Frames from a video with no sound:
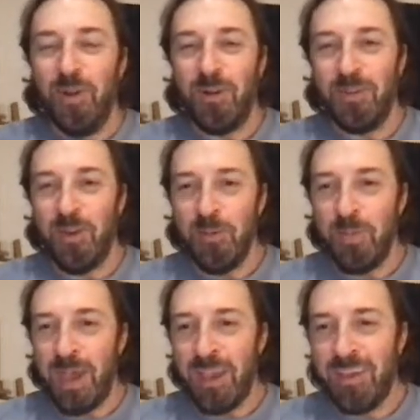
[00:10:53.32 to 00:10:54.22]
Well,
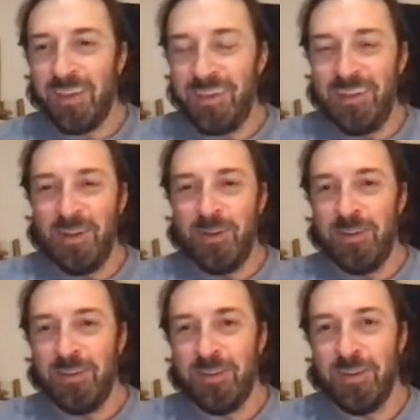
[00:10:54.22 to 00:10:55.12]
going back,
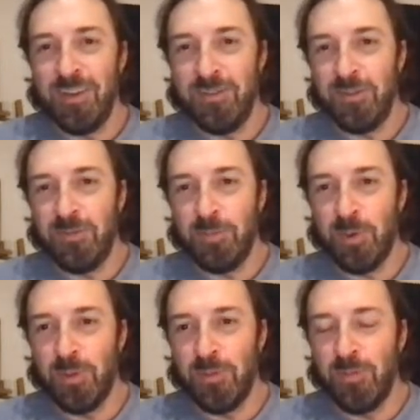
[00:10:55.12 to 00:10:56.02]
into your history for
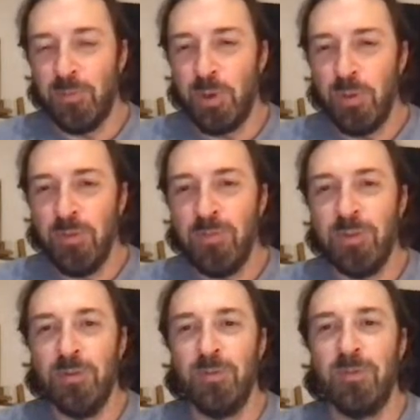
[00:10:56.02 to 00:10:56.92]
both of
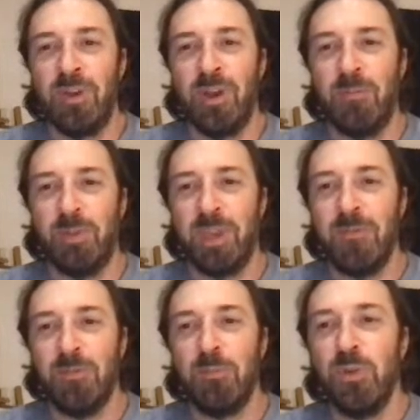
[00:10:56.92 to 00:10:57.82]
you
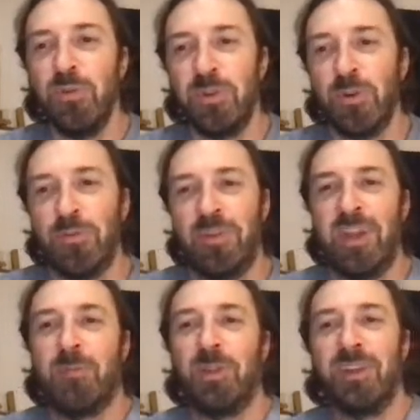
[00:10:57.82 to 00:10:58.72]
came from musical
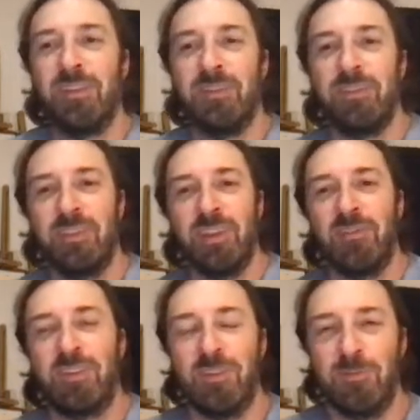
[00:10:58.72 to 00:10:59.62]
families and
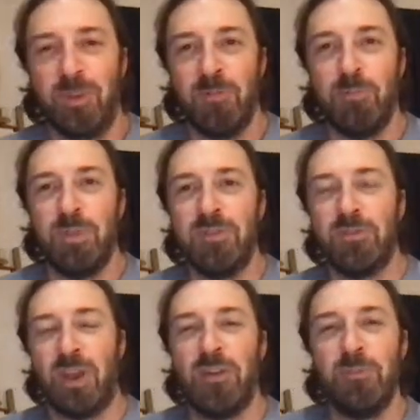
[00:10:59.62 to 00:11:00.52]
have kind of been
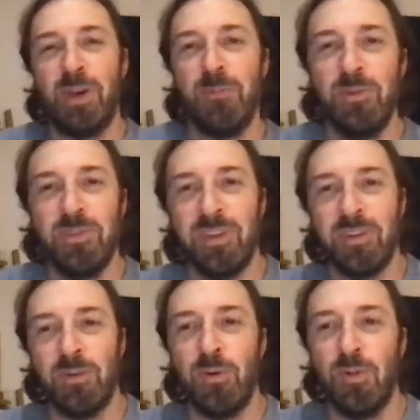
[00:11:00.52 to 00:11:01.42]
surrounded by
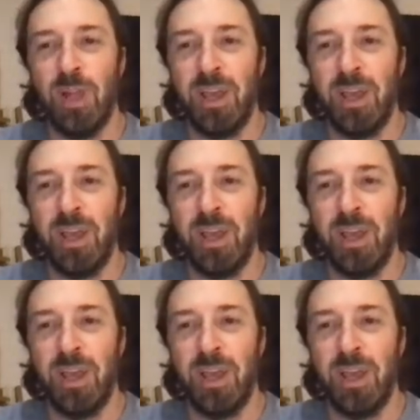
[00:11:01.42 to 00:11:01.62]
music your whole